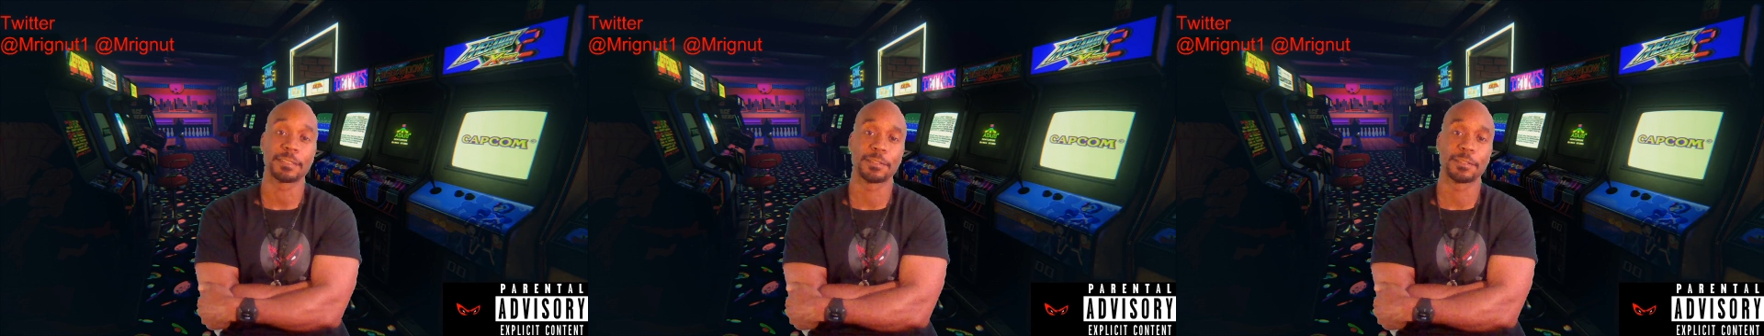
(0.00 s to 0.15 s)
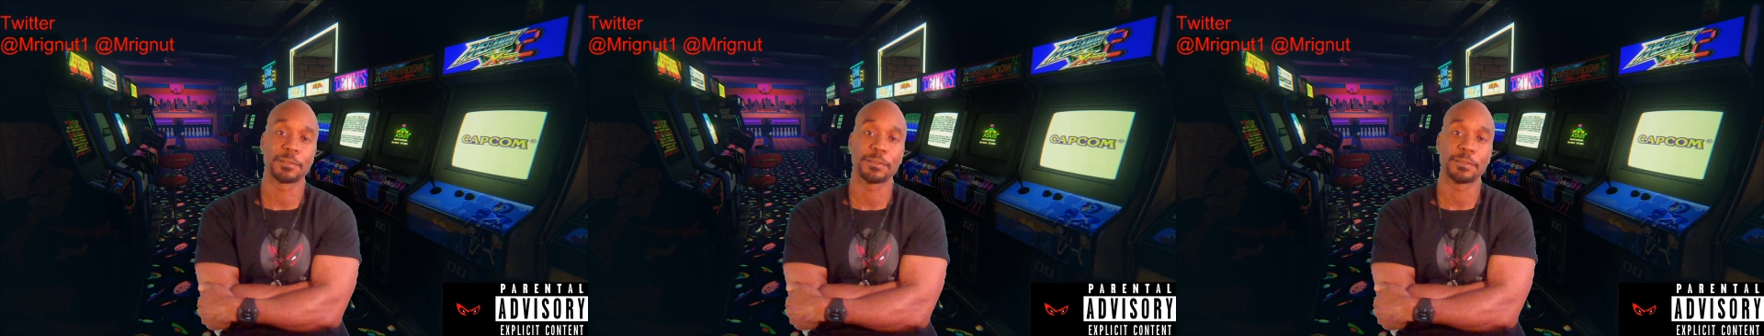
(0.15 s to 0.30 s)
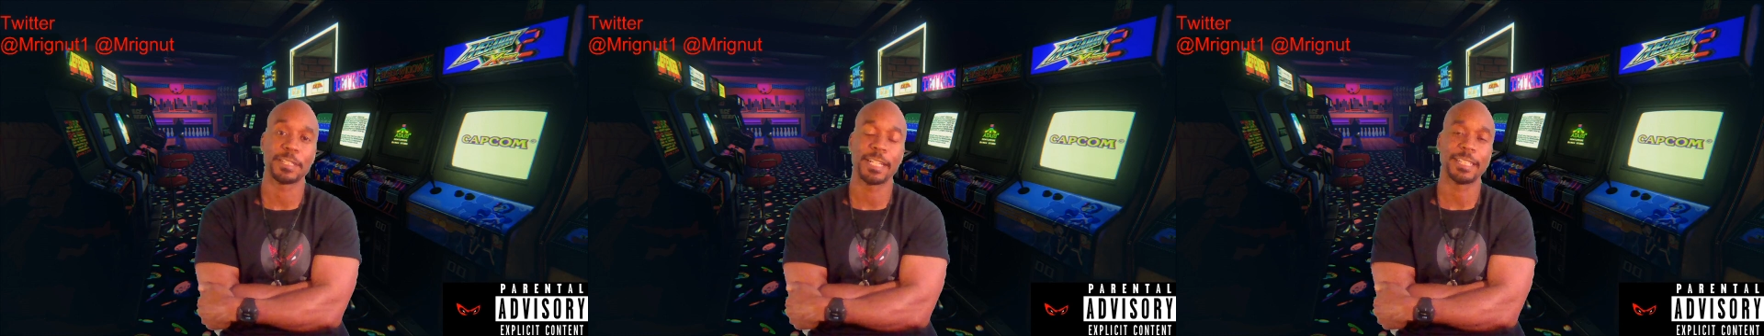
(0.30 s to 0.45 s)

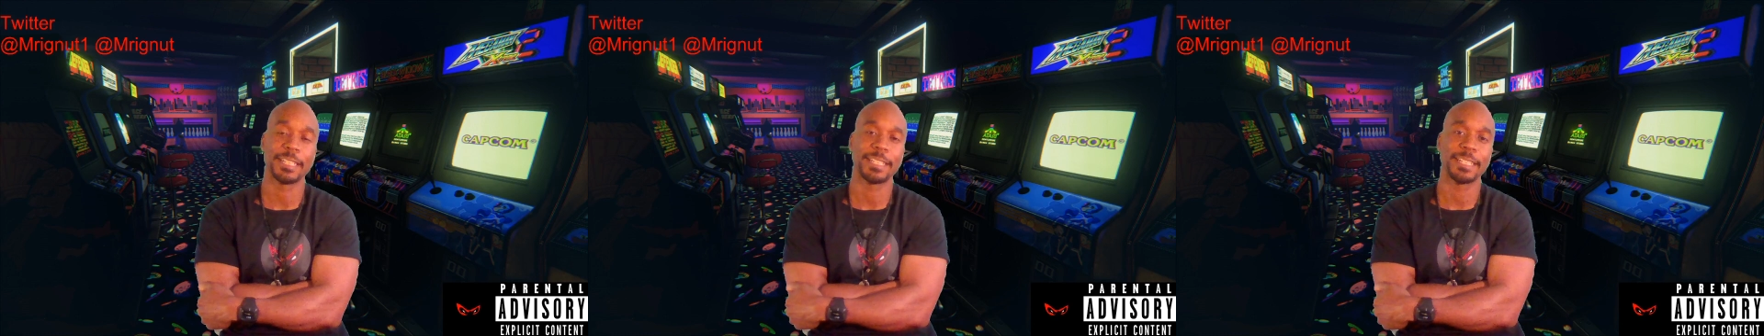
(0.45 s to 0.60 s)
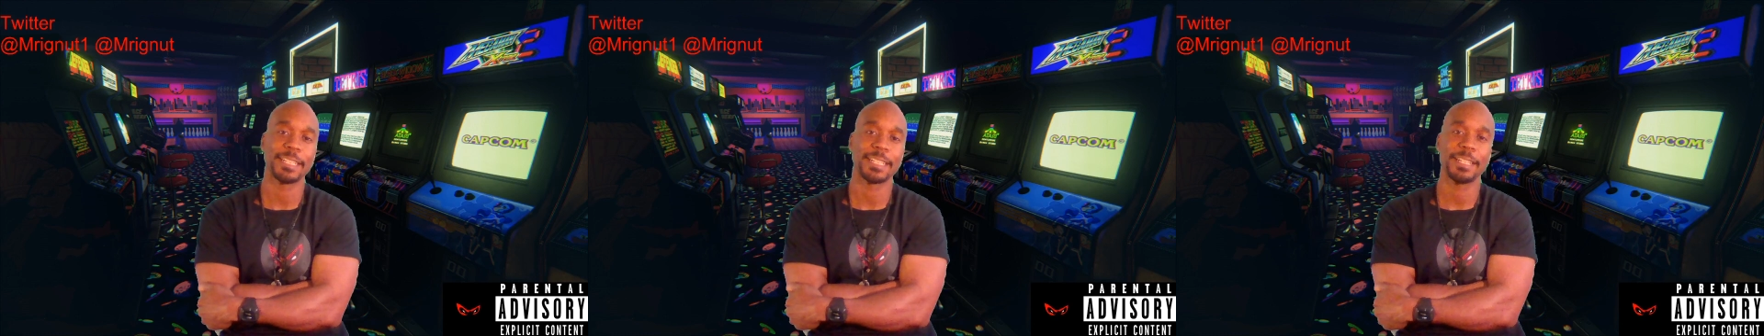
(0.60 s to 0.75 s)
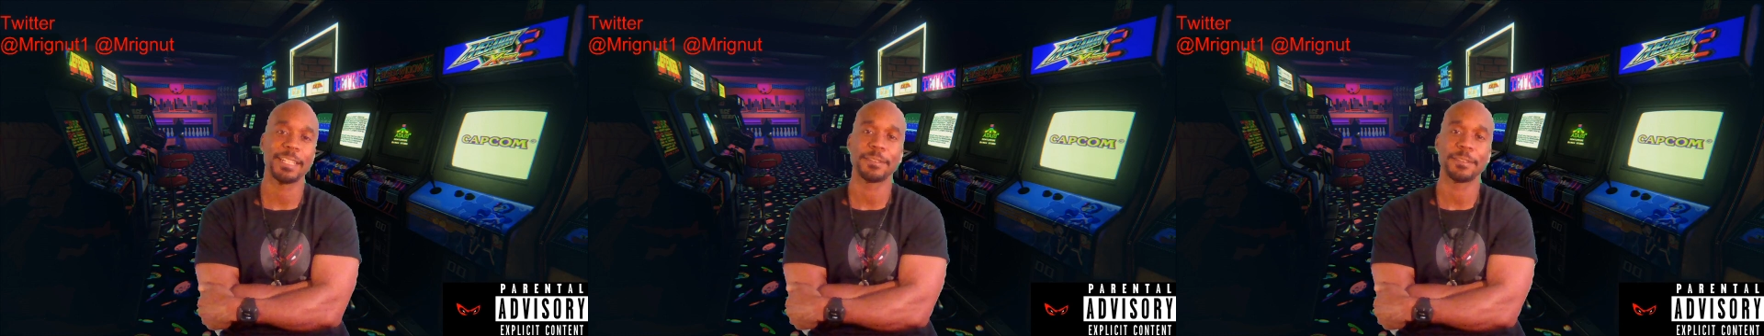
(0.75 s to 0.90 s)
creator
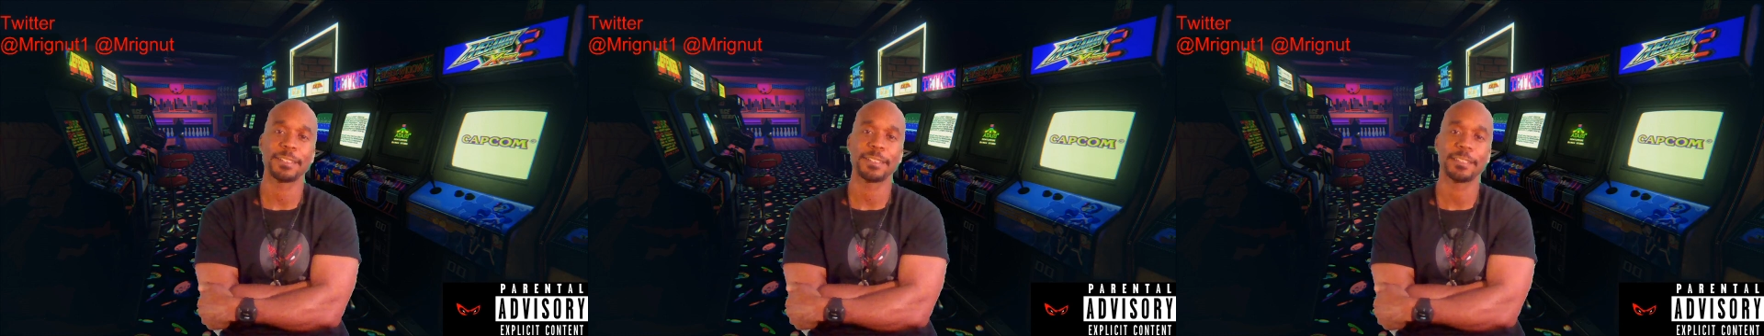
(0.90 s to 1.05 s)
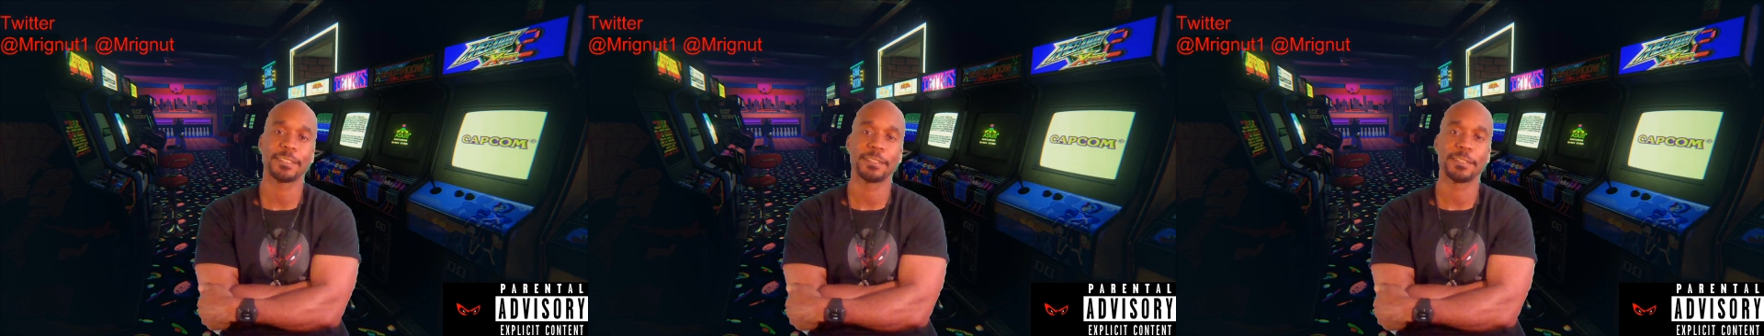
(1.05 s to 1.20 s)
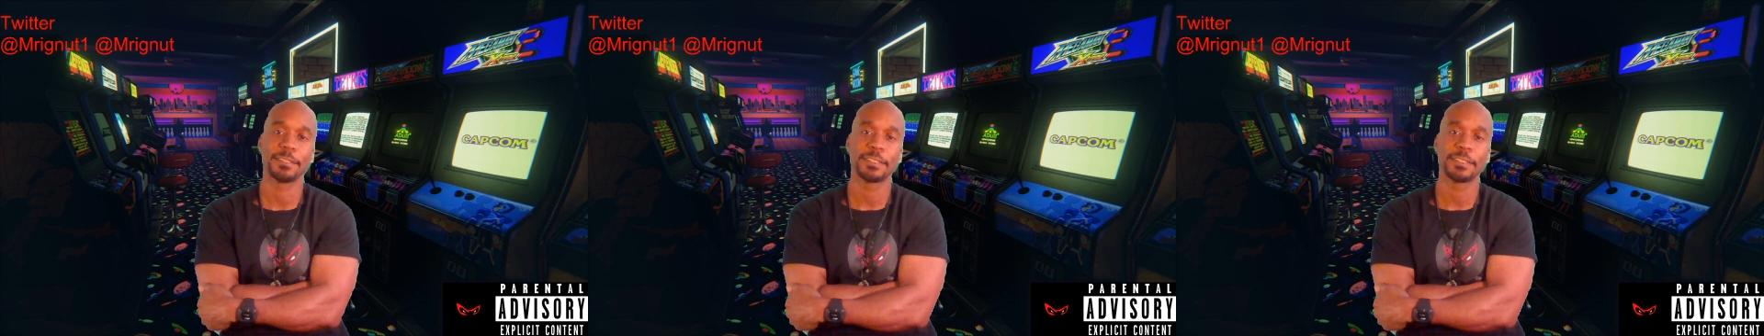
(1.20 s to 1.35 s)
of heaven
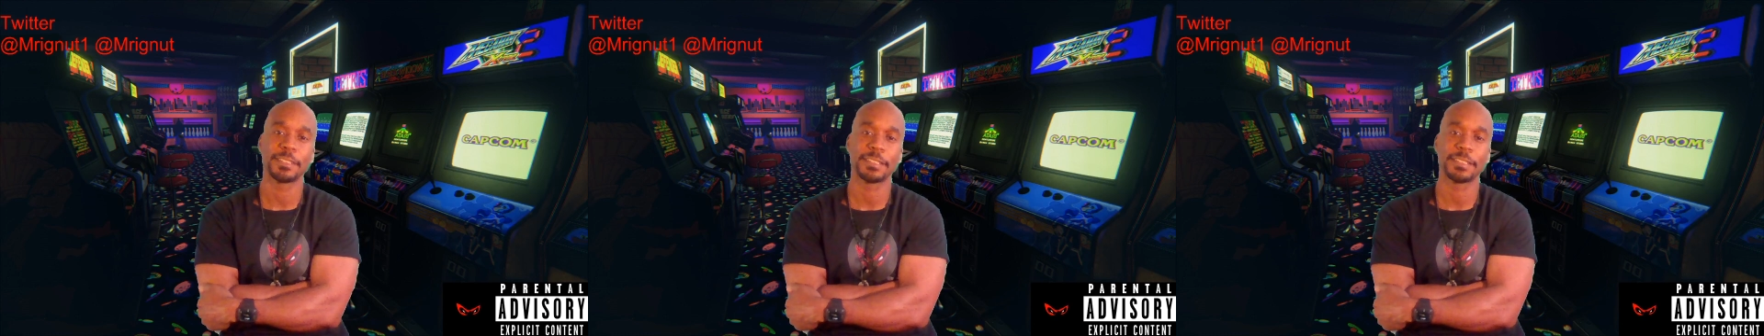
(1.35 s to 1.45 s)
and earth.